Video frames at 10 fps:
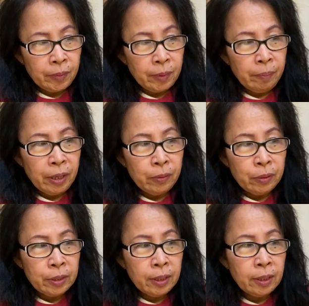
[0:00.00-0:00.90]

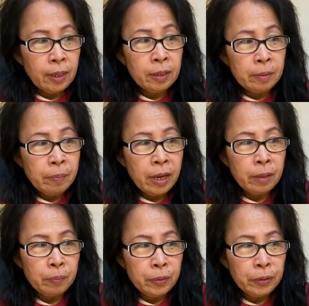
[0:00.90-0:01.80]
because it is bad
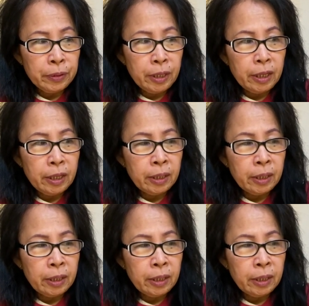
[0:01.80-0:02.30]
for the